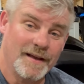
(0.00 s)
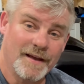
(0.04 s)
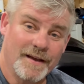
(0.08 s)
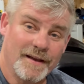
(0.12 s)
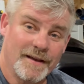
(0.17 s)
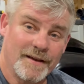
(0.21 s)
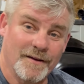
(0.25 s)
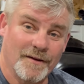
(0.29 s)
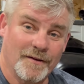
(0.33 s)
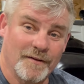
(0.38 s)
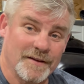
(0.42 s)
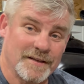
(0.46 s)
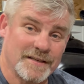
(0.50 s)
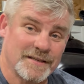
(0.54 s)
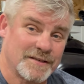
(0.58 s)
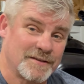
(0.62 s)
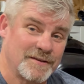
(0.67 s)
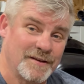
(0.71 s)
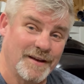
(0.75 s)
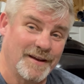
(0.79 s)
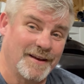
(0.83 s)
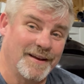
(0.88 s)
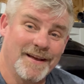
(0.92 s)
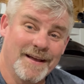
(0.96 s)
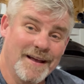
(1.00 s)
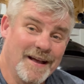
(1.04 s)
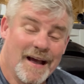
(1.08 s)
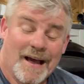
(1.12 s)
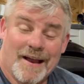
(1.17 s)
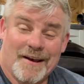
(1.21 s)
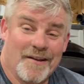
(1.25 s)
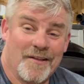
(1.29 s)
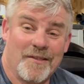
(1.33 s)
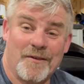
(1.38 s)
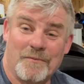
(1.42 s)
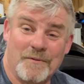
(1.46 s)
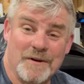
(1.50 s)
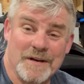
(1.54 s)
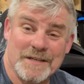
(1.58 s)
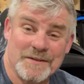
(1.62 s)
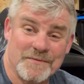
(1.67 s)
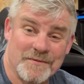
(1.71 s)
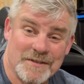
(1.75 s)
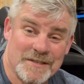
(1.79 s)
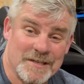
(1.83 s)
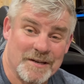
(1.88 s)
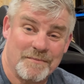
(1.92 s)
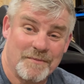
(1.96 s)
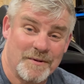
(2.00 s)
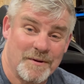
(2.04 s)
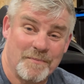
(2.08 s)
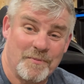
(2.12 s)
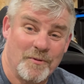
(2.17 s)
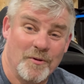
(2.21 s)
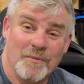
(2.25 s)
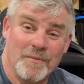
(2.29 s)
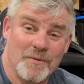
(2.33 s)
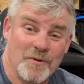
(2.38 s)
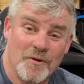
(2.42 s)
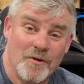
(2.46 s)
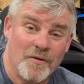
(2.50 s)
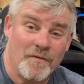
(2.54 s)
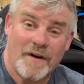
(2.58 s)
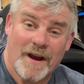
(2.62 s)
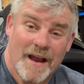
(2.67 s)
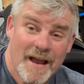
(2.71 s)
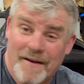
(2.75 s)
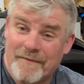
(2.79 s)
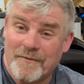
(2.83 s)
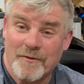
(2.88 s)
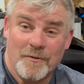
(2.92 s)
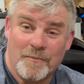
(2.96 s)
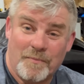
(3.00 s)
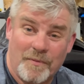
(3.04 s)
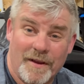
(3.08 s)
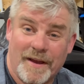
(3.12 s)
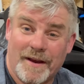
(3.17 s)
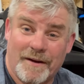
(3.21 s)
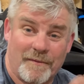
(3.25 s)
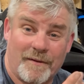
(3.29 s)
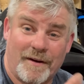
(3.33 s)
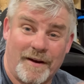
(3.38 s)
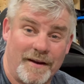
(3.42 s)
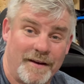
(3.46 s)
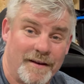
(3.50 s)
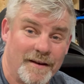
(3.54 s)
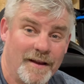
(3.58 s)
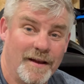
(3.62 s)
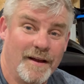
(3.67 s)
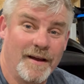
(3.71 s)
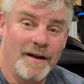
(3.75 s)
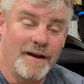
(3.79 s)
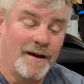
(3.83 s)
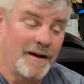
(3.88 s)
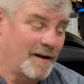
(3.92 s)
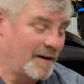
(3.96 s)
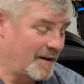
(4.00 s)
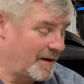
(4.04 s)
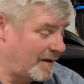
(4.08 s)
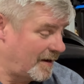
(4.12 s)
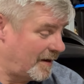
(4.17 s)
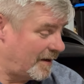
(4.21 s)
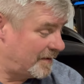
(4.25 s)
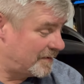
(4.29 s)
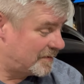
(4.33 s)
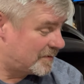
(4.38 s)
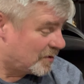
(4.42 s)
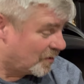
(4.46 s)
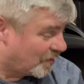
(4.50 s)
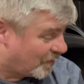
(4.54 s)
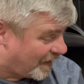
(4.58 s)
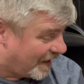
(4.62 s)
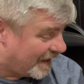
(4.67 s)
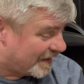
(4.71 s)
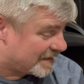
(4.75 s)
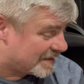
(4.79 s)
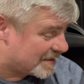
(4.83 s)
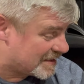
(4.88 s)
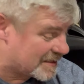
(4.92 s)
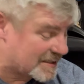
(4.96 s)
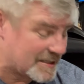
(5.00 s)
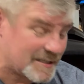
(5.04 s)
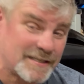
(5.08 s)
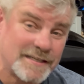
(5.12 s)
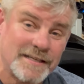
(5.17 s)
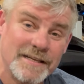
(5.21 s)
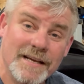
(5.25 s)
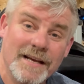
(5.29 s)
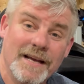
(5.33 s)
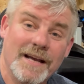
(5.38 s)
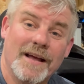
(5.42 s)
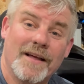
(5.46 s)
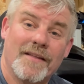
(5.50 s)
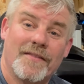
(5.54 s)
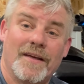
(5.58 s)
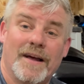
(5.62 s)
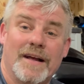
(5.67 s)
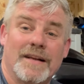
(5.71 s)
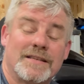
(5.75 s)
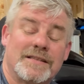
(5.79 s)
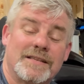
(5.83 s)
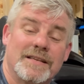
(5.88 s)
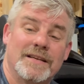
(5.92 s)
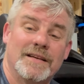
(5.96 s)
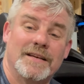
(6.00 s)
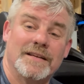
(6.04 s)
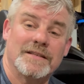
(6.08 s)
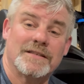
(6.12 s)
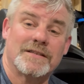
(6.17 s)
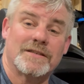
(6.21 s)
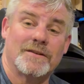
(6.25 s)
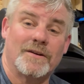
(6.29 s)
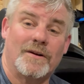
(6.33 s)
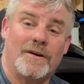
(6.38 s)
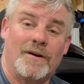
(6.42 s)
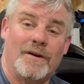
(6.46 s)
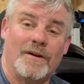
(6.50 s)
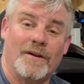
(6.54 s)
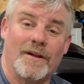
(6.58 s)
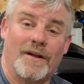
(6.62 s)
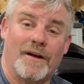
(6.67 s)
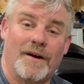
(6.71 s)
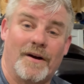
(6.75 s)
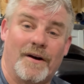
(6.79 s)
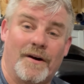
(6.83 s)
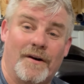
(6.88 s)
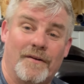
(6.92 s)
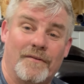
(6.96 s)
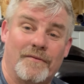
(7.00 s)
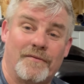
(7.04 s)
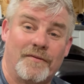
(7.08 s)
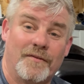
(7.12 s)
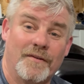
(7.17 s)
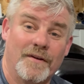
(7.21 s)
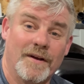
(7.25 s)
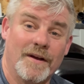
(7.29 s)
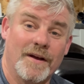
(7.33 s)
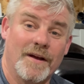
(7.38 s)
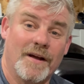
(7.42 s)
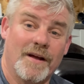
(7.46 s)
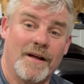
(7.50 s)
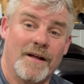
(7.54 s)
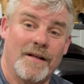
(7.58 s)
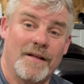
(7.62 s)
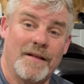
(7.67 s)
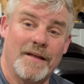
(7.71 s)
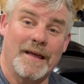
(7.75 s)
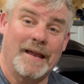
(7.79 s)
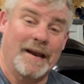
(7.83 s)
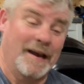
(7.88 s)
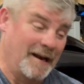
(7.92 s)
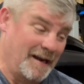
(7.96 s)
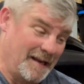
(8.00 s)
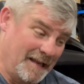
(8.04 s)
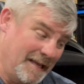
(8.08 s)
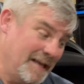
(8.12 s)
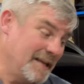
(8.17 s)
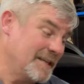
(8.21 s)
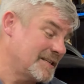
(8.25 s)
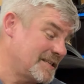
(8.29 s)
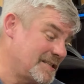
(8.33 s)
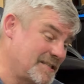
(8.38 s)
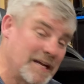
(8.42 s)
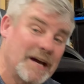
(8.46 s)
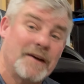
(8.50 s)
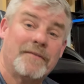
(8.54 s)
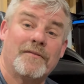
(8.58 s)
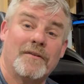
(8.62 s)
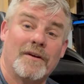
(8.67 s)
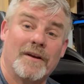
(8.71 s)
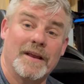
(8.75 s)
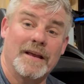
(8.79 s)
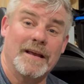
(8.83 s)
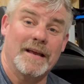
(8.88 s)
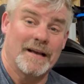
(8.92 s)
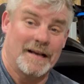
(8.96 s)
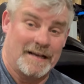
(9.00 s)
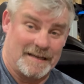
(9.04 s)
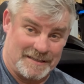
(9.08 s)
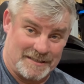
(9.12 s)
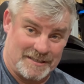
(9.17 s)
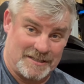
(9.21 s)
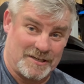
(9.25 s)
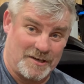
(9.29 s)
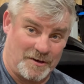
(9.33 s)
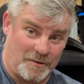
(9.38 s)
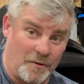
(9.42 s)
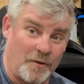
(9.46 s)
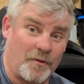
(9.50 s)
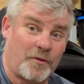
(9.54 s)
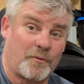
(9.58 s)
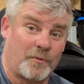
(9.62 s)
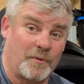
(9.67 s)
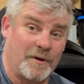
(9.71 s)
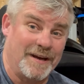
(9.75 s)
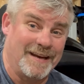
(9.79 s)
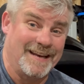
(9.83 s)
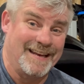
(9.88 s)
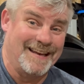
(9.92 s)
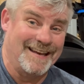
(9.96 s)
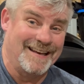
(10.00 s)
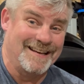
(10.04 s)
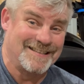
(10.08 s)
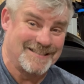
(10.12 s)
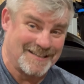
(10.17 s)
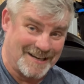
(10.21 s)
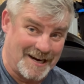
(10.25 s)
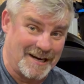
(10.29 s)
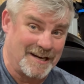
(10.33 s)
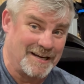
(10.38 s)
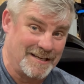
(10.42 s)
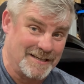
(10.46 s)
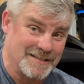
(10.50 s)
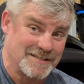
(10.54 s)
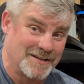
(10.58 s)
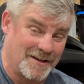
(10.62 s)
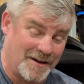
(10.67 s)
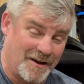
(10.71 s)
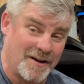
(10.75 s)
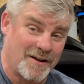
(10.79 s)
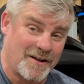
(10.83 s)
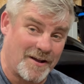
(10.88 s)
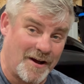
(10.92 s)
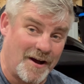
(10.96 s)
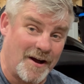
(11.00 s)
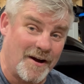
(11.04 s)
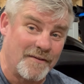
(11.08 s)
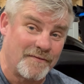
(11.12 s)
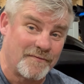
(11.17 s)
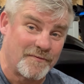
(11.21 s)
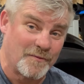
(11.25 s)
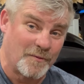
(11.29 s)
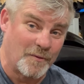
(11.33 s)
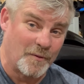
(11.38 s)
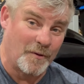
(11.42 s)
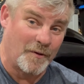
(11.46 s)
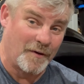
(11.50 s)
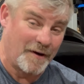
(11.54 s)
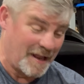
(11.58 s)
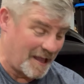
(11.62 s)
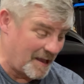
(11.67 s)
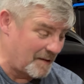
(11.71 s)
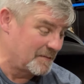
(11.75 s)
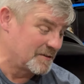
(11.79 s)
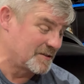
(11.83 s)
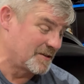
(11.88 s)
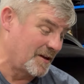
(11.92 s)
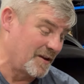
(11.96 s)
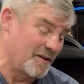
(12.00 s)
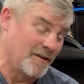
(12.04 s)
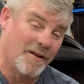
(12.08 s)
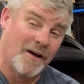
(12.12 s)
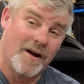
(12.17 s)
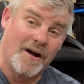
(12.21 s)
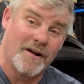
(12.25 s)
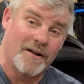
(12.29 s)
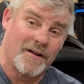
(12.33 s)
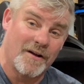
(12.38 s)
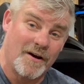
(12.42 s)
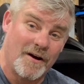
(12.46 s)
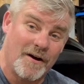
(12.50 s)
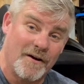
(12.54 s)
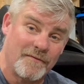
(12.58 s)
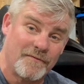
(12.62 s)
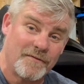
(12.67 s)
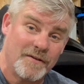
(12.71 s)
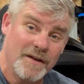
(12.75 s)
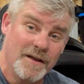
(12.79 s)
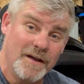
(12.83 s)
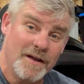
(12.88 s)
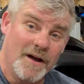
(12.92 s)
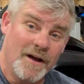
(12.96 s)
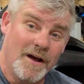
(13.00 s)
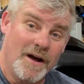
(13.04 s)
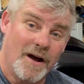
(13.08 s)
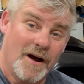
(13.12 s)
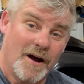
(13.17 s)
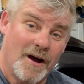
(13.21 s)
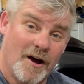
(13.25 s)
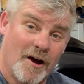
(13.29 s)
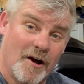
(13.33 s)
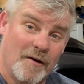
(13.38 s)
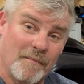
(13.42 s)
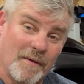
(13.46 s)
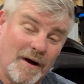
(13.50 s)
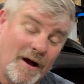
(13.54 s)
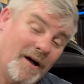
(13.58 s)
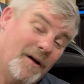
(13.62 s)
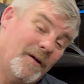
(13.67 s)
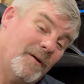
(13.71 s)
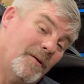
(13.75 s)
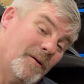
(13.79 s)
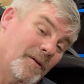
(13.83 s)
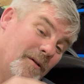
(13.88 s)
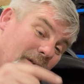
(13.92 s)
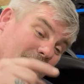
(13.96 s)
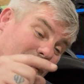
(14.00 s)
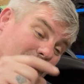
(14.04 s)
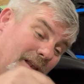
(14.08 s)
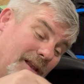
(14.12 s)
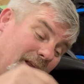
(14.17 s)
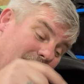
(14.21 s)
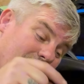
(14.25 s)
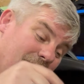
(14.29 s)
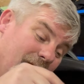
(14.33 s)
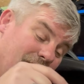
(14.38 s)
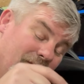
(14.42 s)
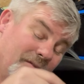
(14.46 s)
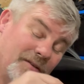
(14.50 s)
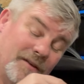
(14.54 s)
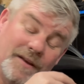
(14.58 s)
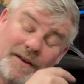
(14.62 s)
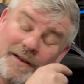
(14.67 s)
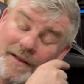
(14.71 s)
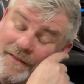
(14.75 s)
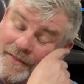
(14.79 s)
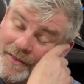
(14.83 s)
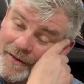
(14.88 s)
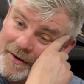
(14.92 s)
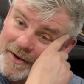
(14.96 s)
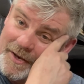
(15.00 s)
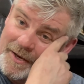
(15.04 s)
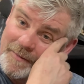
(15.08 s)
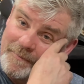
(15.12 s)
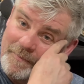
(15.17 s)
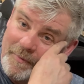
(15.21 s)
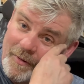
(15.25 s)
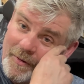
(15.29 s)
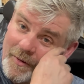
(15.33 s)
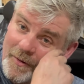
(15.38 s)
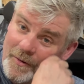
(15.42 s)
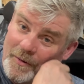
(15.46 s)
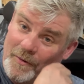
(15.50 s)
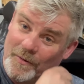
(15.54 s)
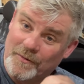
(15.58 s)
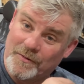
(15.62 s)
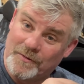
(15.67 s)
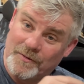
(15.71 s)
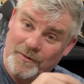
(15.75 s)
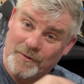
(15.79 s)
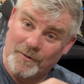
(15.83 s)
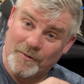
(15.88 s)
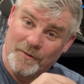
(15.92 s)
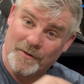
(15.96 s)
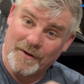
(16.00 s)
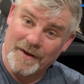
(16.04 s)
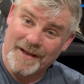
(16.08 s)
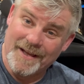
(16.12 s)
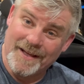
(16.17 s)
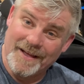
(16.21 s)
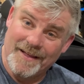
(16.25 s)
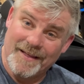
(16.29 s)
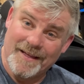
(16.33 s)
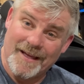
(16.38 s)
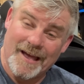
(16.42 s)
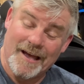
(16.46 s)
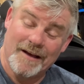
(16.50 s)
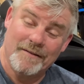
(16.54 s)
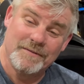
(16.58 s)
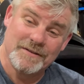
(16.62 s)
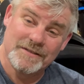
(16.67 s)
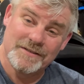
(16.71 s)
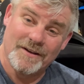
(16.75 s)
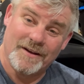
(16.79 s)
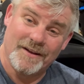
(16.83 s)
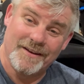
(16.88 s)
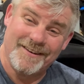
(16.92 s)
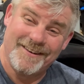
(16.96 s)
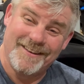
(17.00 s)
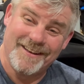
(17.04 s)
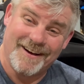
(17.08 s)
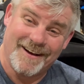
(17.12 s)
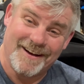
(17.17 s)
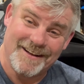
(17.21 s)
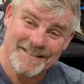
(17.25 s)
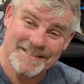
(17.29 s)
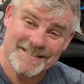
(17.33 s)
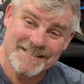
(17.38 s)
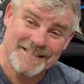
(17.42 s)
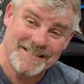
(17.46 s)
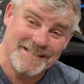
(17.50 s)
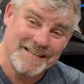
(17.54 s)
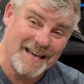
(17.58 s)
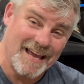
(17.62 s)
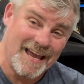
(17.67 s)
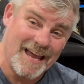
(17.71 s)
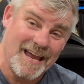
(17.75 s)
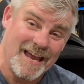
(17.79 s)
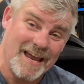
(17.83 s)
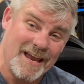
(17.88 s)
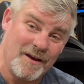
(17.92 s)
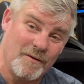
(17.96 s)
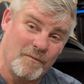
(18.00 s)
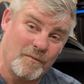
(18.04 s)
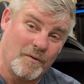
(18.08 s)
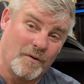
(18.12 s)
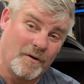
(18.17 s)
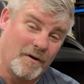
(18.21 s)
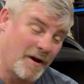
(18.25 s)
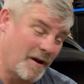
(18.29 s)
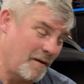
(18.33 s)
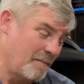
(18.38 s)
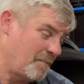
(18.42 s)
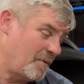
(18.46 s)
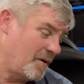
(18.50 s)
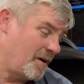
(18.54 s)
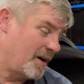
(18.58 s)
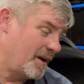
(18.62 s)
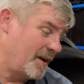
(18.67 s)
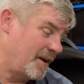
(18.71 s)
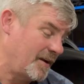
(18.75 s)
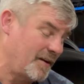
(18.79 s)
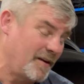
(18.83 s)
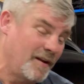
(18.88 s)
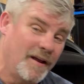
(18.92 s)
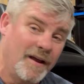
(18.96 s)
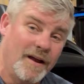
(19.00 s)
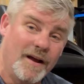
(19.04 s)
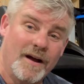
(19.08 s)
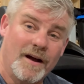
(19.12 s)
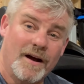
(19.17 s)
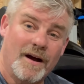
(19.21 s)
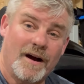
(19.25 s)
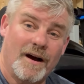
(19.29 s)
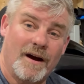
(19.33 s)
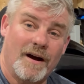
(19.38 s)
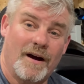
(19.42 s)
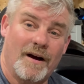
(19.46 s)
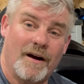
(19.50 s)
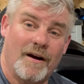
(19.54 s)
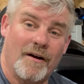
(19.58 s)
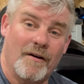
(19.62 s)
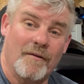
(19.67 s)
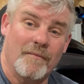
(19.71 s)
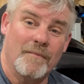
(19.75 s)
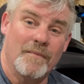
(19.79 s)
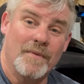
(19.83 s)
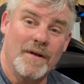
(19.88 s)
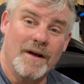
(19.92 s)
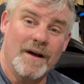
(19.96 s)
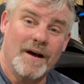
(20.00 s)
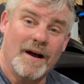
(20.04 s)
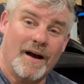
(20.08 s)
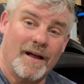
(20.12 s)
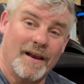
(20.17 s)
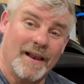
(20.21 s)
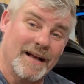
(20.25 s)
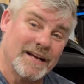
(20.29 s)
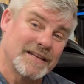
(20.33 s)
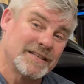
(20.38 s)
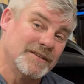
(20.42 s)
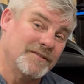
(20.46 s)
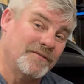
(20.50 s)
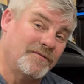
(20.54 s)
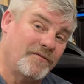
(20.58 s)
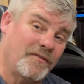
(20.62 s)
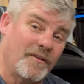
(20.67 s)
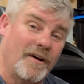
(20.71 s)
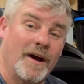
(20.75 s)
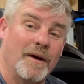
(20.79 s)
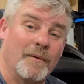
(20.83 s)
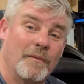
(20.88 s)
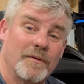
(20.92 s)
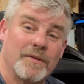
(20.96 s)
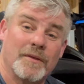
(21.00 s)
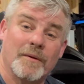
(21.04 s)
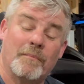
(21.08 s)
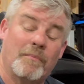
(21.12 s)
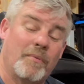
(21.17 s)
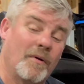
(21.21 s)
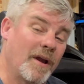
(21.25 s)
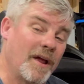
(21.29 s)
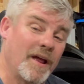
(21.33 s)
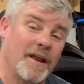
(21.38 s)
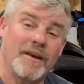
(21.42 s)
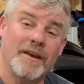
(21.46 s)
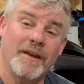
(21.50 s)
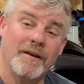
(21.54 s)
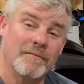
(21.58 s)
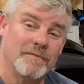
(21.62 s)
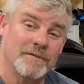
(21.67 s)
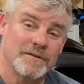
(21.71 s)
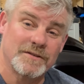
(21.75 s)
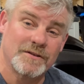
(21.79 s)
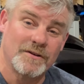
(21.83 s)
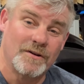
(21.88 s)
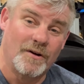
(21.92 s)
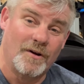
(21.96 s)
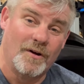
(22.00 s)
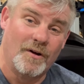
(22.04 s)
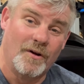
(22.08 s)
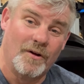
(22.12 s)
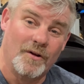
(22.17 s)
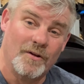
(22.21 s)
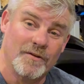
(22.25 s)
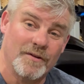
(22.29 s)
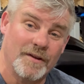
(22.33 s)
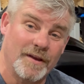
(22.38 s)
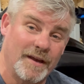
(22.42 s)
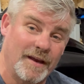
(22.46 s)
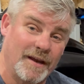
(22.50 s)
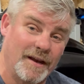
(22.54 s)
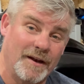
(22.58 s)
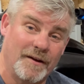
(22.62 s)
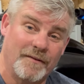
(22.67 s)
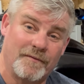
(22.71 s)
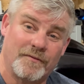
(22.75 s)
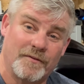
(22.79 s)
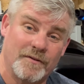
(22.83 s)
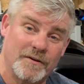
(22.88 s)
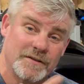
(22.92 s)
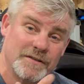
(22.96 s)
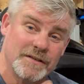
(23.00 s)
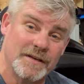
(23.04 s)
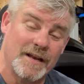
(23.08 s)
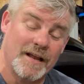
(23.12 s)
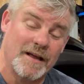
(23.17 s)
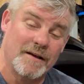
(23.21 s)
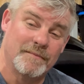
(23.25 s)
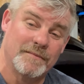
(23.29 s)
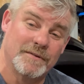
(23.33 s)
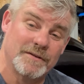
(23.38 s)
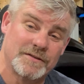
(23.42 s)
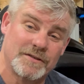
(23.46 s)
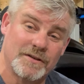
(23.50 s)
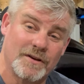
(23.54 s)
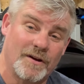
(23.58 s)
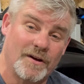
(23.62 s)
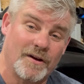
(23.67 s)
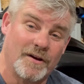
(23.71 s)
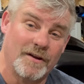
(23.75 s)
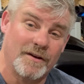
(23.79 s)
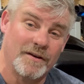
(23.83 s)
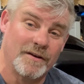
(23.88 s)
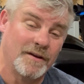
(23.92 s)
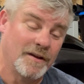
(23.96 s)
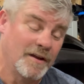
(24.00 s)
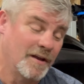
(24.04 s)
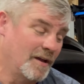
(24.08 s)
You know, it's another reason for someone to pull me over. I have no plate, right? So that's the install of, and it is definitely a Zero 3D Chinese knockoff or an Amazon knockoff. I'll leave the link below to Amazon.ca where I bought it. I'll actually find what the brand name was called, and if there's an Amazon.com